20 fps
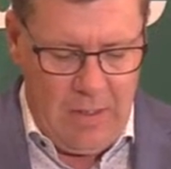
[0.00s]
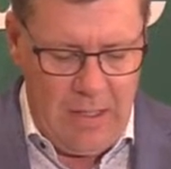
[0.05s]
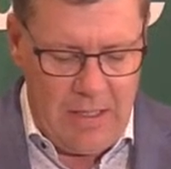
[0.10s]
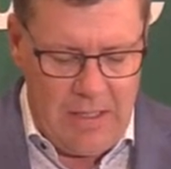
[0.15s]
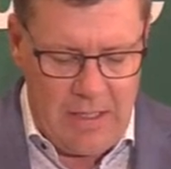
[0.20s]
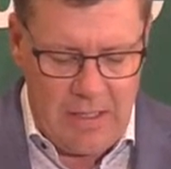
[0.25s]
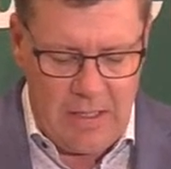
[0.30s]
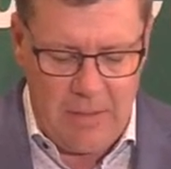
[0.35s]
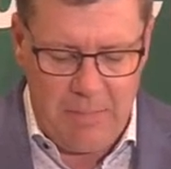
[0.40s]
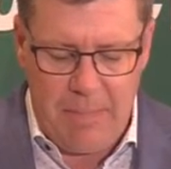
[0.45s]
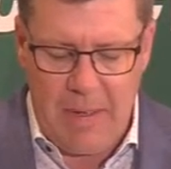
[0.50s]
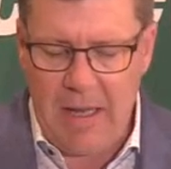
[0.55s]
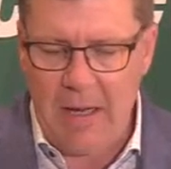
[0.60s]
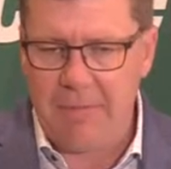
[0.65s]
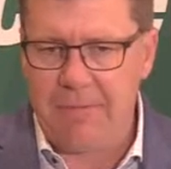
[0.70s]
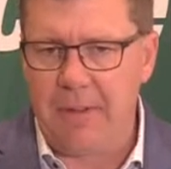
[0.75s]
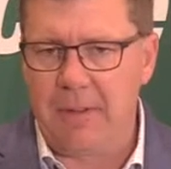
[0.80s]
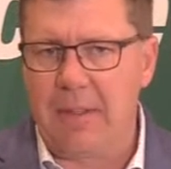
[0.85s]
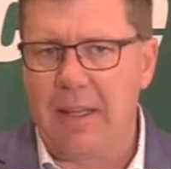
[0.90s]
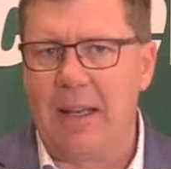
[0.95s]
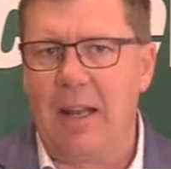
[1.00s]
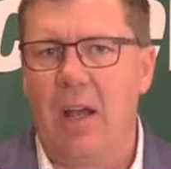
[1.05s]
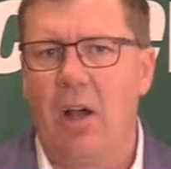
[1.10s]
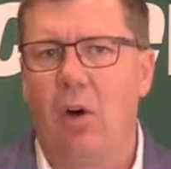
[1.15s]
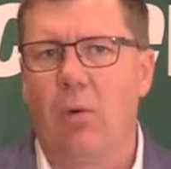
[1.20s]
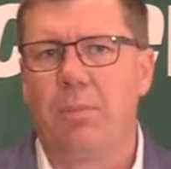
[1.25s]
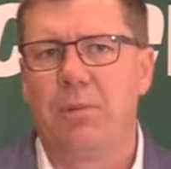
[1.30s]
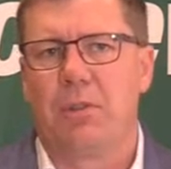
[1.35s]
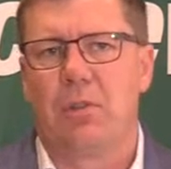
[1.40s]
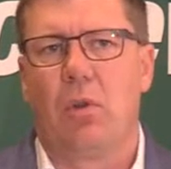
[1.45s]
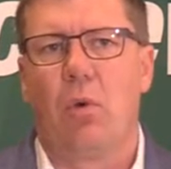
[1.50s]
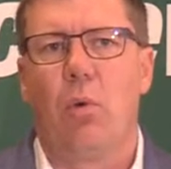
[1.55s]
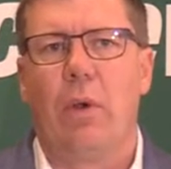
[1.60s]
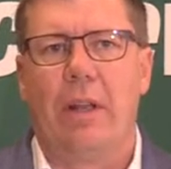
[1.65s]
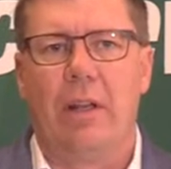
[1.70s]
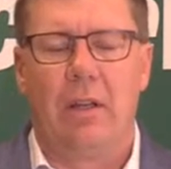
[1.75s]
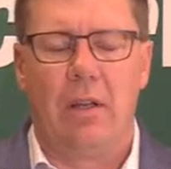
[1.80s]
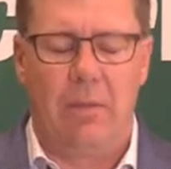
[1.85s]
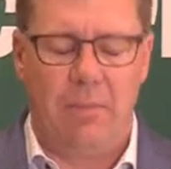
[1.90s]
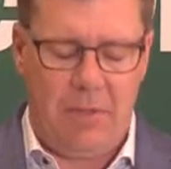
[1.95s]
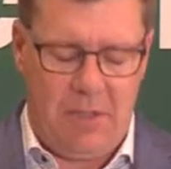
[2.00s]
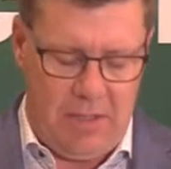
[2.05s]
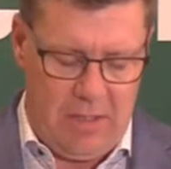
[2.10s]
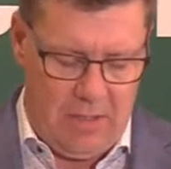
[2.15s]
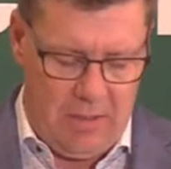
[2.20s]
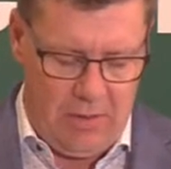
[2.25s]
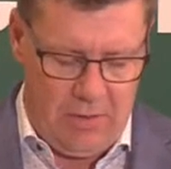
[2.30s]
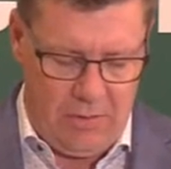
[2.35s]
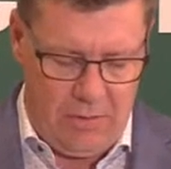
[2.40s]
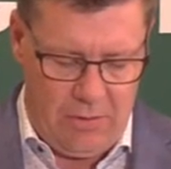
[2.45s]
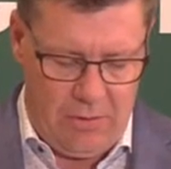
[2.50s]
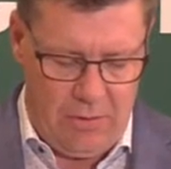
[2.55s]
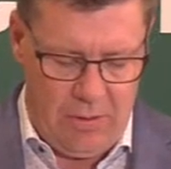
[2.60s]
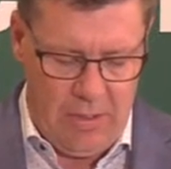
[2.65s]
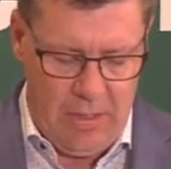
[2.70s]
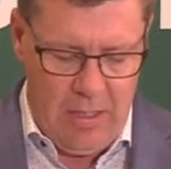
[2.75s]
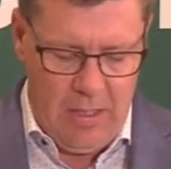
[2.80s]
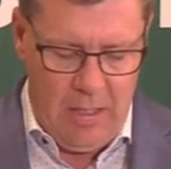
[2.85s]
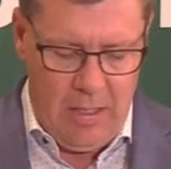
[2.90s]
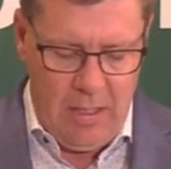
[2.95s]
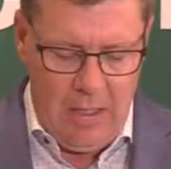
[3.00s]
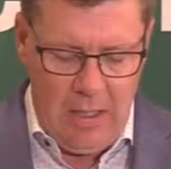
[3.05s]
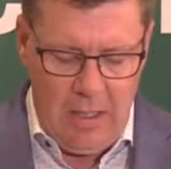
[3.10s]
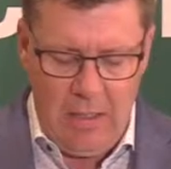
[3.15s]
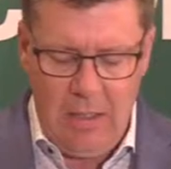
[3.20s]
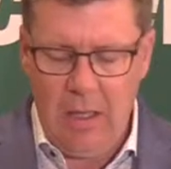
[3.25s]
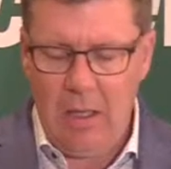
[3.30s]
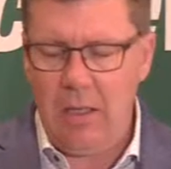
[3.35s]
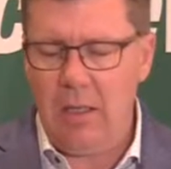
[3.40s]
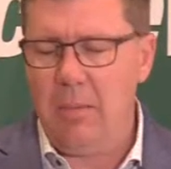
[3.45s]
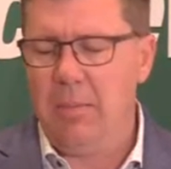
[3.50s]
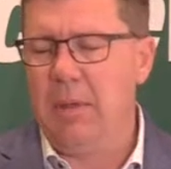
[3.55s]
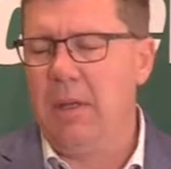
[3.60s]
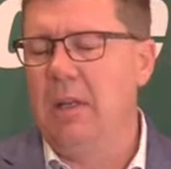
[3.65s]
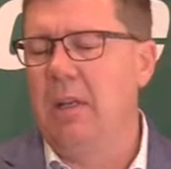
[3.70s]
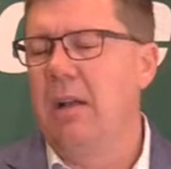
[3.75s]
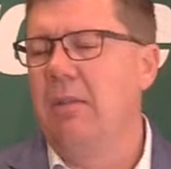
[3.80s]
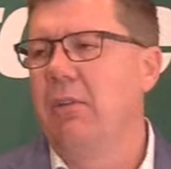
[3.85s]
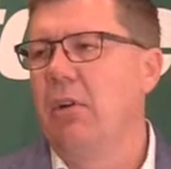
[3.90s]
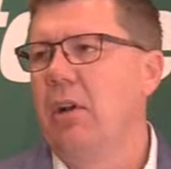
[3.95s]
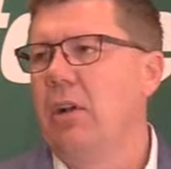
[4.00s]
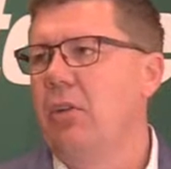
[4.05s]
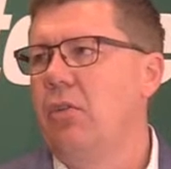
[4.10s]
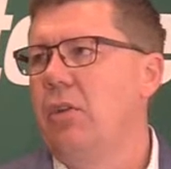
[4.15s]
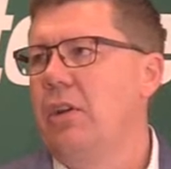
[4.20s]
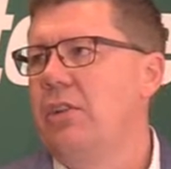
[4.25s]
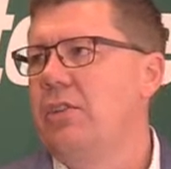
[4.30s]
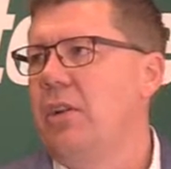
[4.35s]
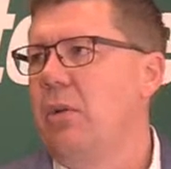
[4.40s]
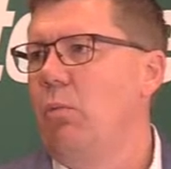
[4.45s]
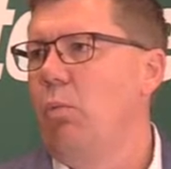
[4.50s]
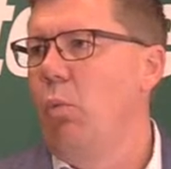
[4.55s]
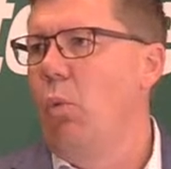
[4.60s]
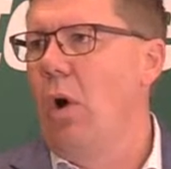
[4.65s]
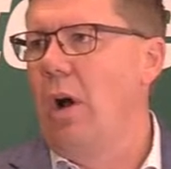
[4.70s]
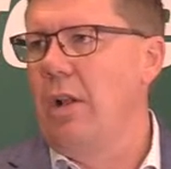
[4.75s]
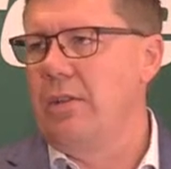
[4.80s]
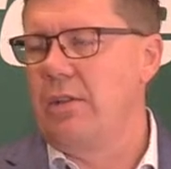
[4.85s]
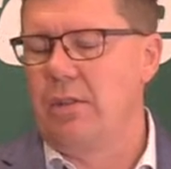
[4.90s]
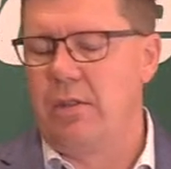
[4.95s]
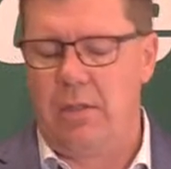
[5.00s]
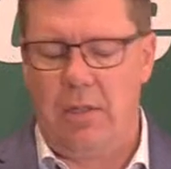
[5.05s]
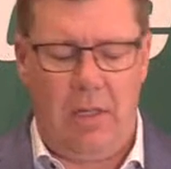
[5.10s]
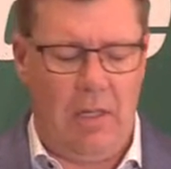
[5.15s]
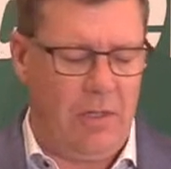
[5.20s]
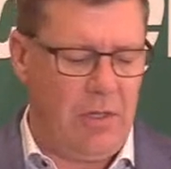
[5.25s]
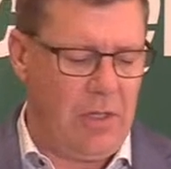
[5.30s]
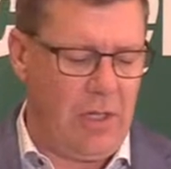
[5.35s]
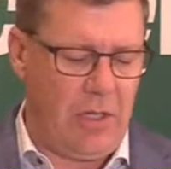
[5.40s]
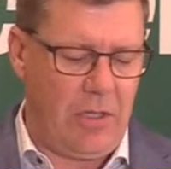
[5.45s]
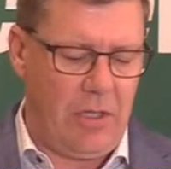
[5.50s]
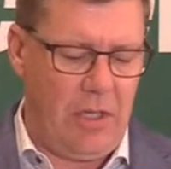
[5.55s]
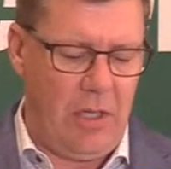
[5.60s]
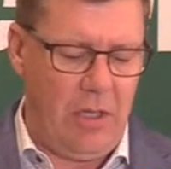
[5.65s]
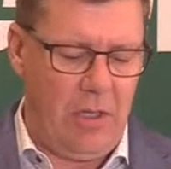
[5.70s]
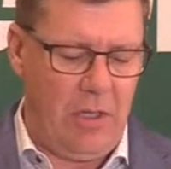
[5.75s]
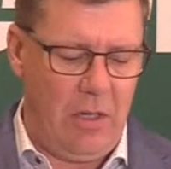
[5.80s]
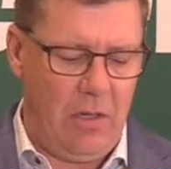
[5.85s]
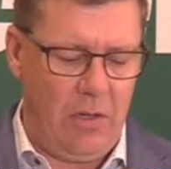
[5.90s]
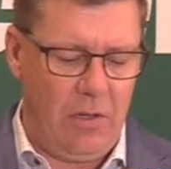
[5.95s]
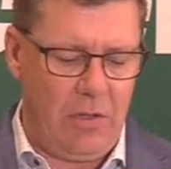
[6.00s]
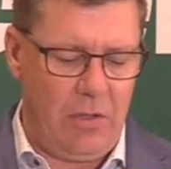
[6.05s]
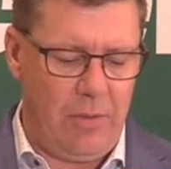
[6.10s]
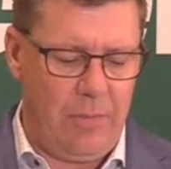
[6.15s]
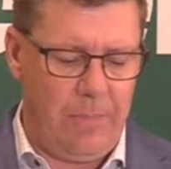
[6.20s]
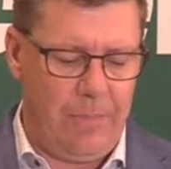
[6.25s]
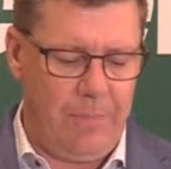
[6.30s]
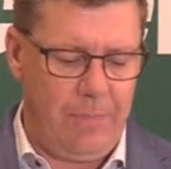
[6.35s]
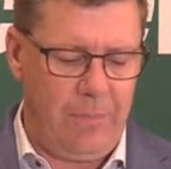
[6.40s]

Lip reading: This is the benefit that helps low-income seniors. And the NDP never increased it once in 16 years.